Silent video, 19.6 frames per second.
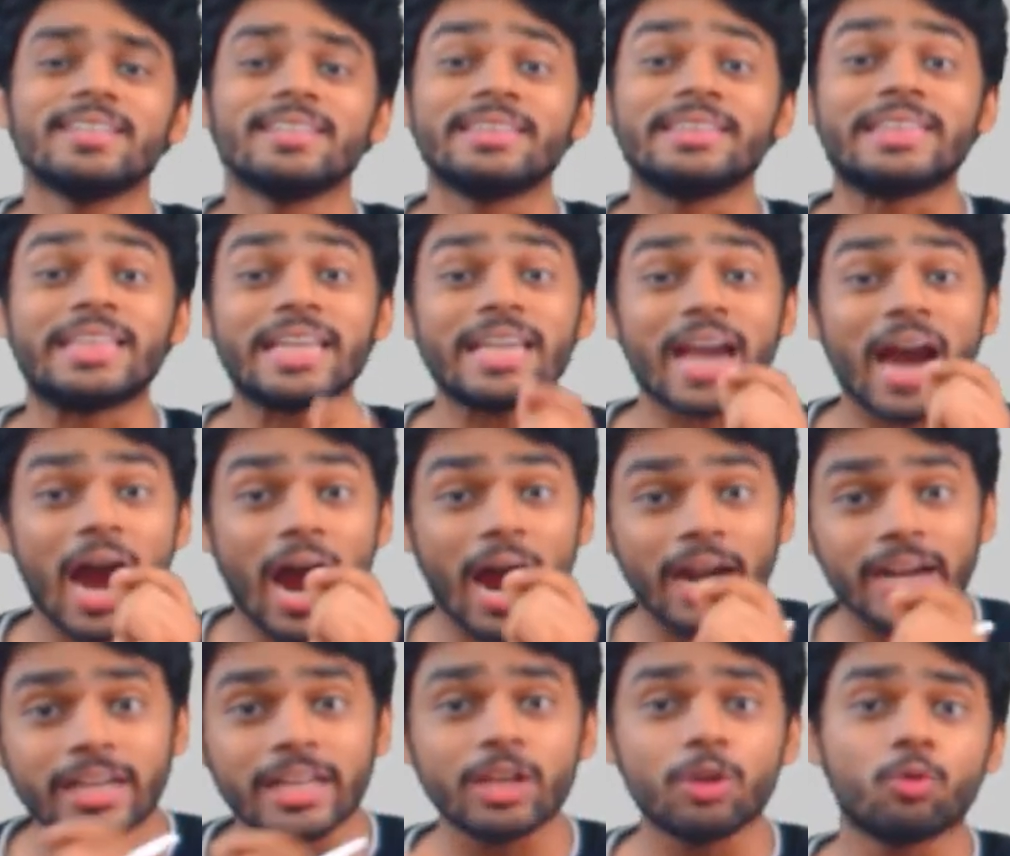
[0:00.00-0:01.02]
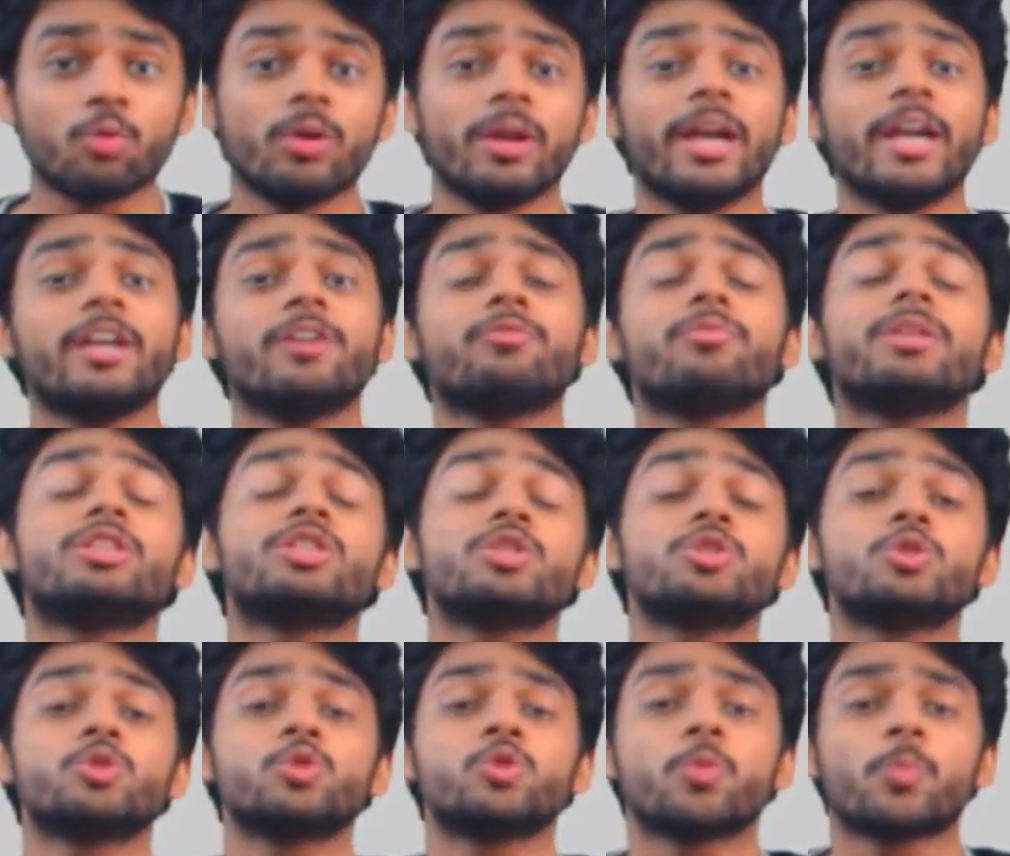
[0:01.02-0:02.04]
They articulate with
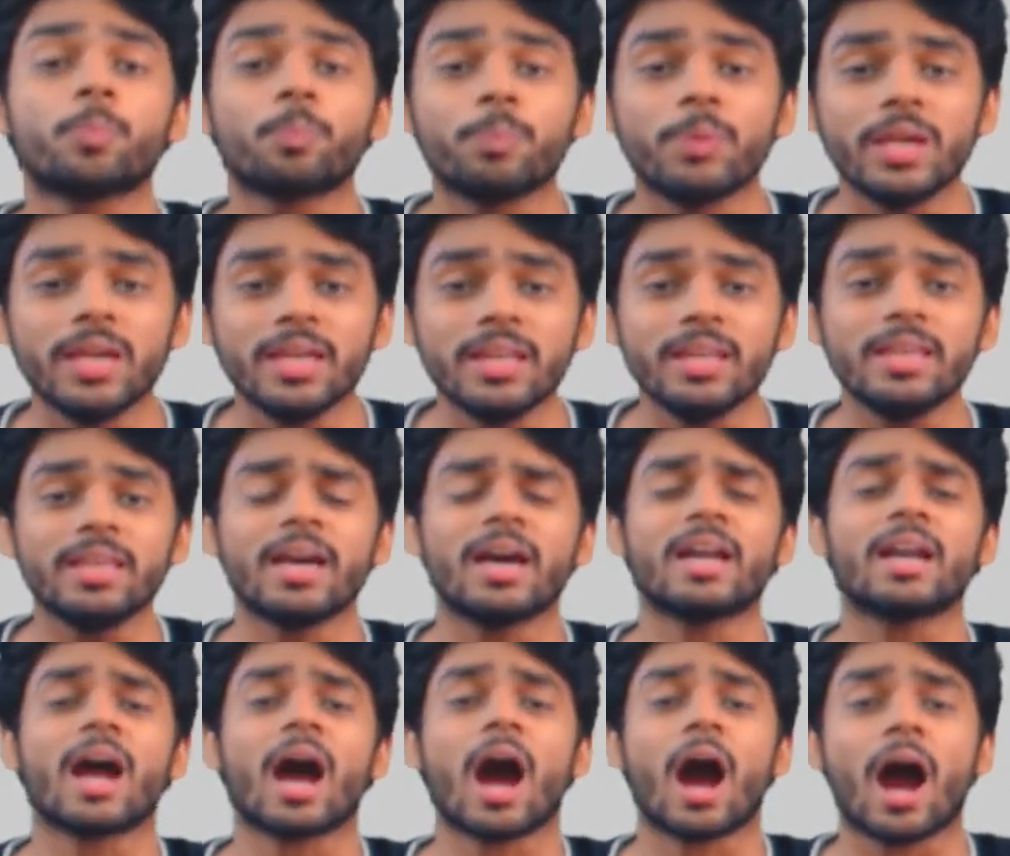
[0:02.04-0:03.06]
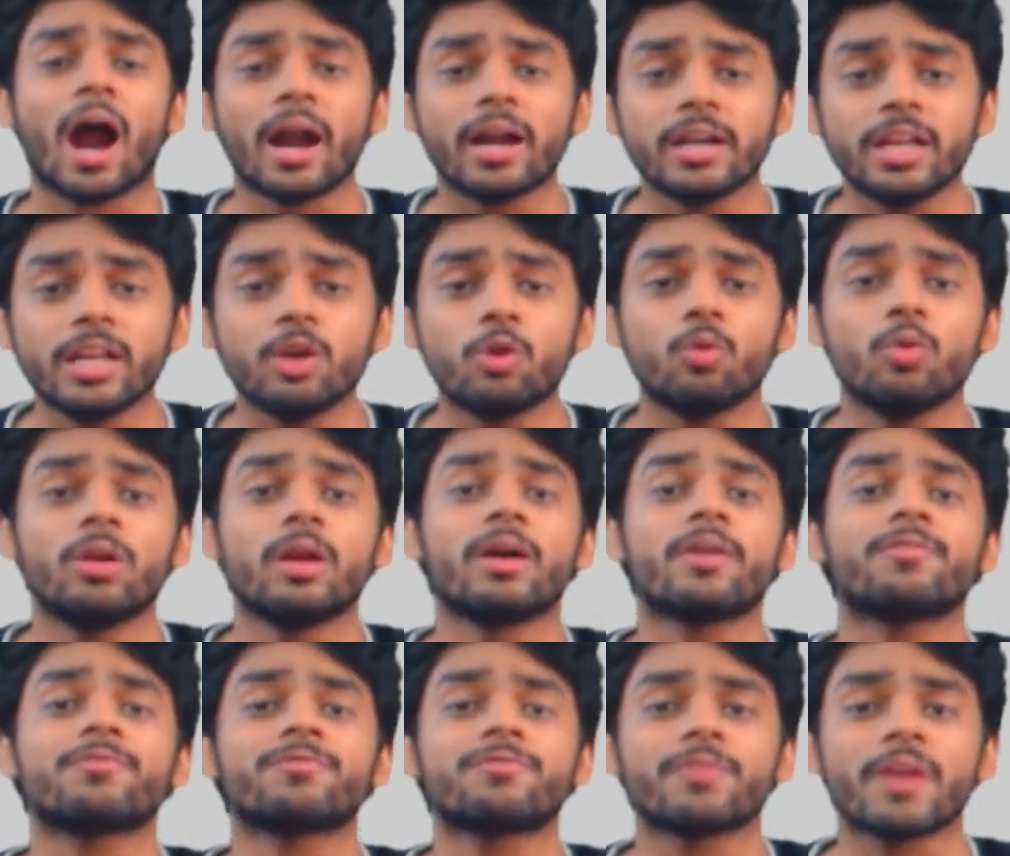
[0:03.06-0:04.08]
superior
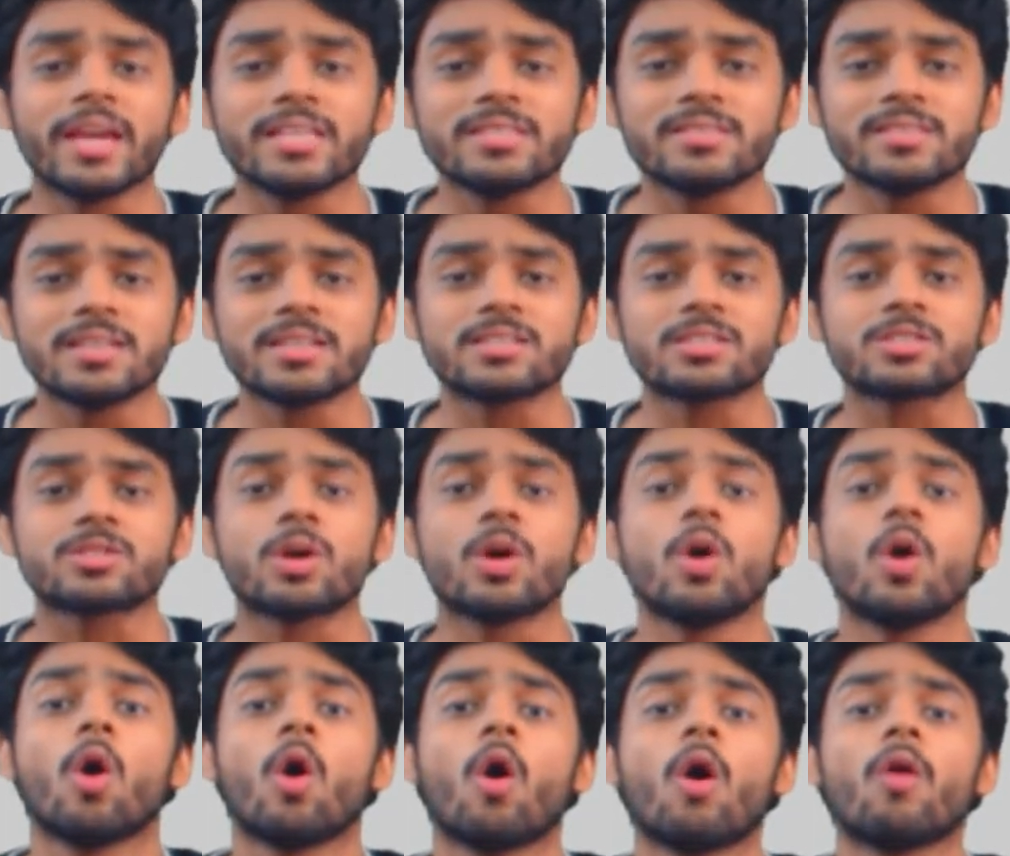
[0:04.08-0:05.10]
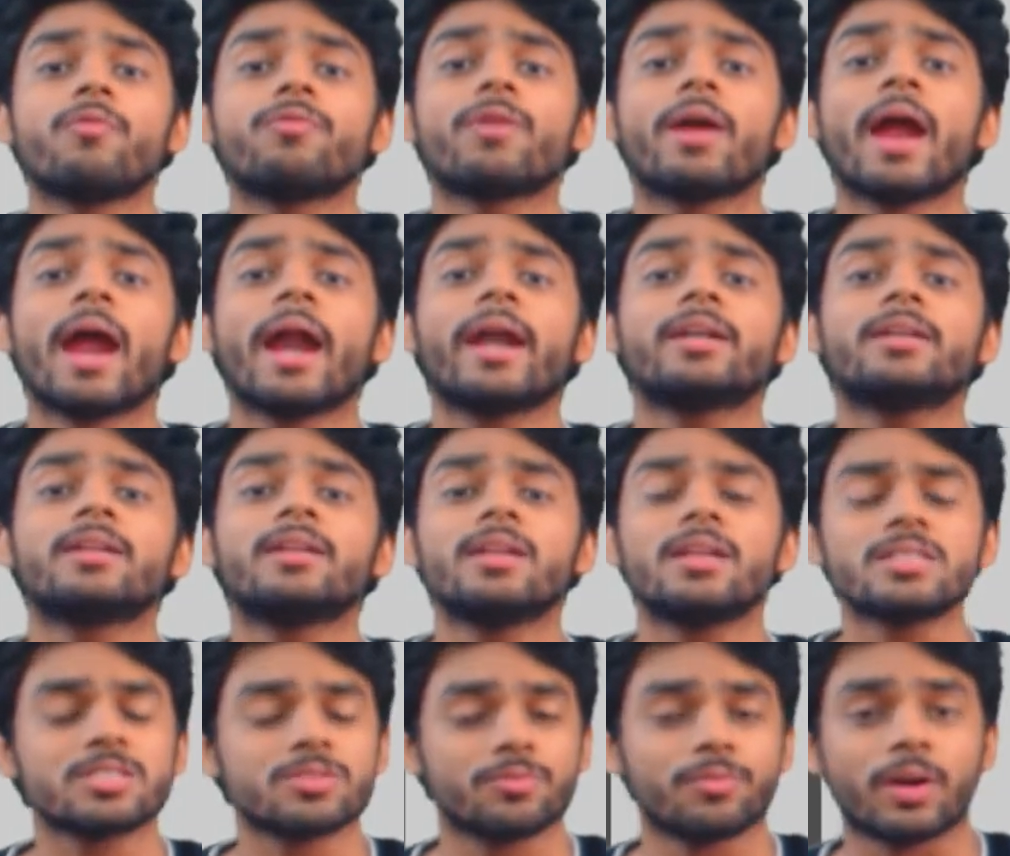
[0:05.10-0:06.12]
articular facets of
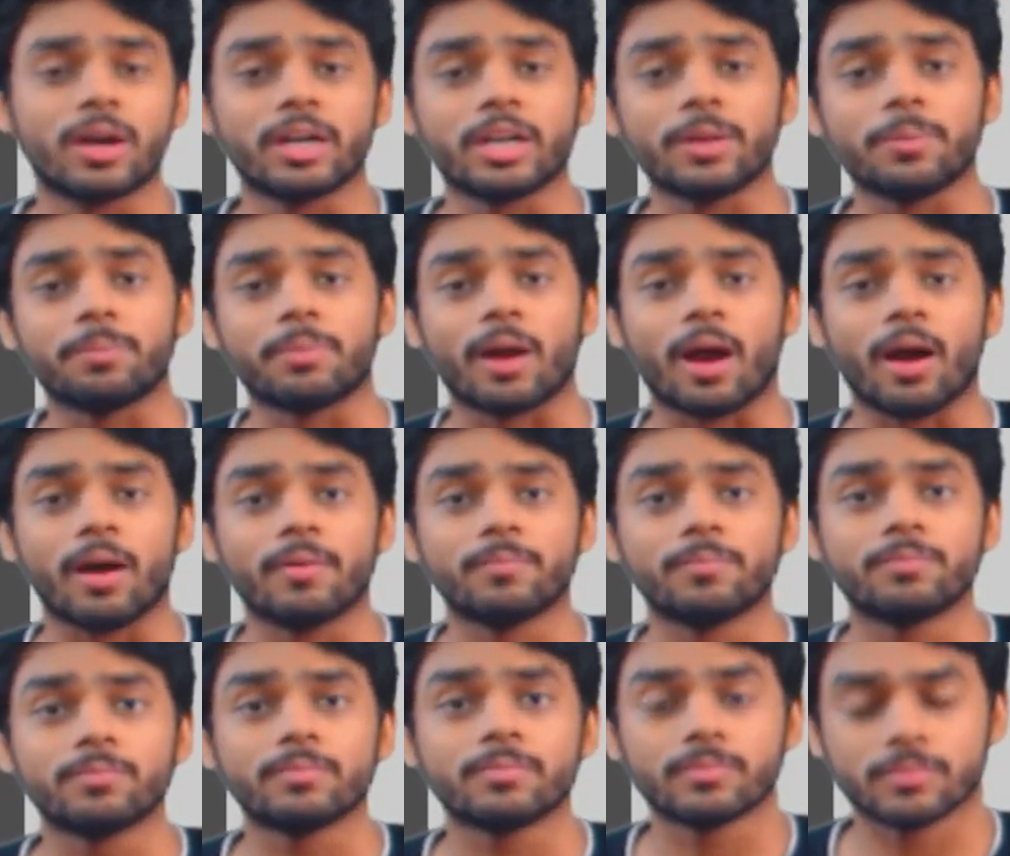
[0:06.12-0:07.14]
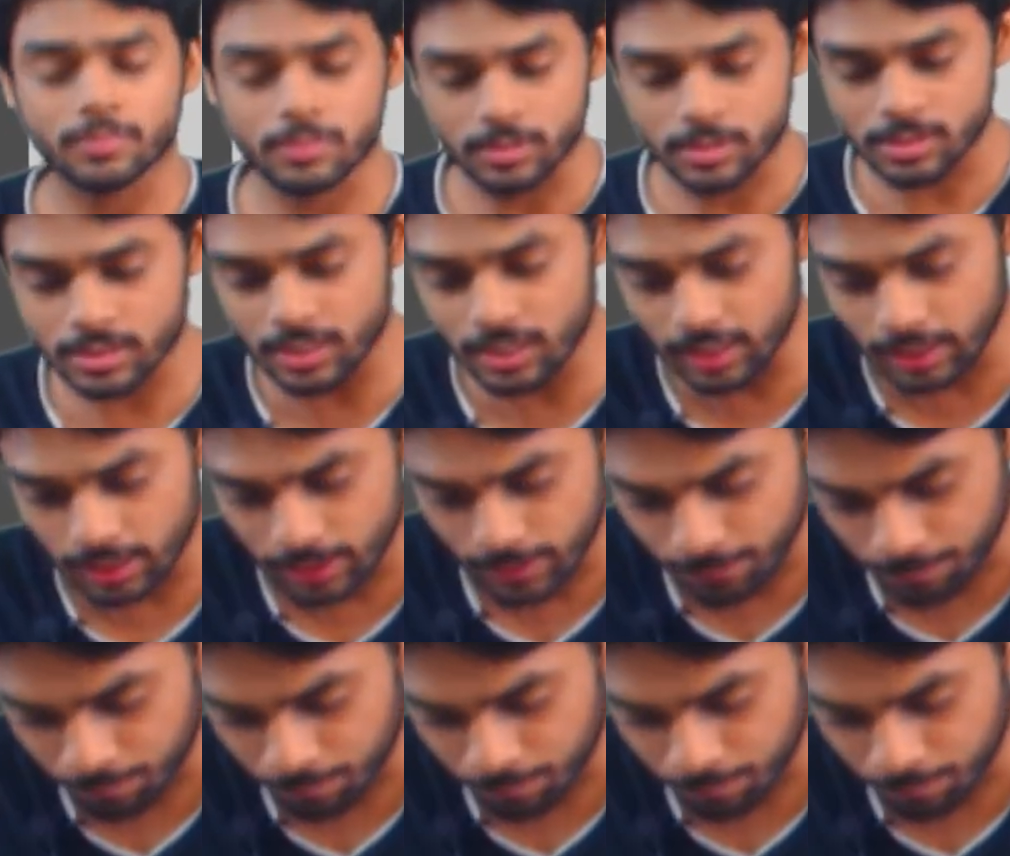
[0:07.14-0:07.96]
atlas vertebra. See,